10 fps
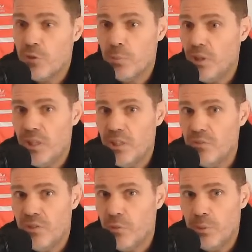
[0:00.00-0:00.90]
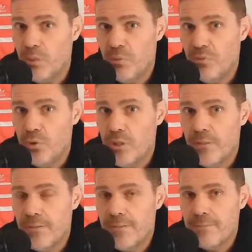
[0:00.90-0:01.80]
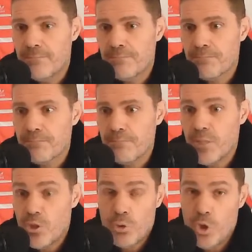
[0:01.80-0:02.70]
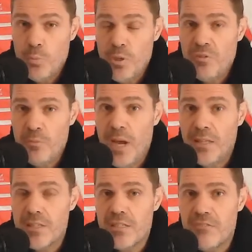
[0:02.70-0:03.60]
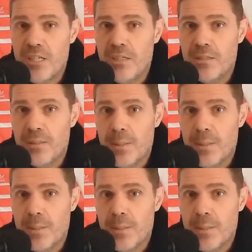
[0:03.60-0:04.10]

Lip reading: to play like you've never played before. So it should be a formality, right?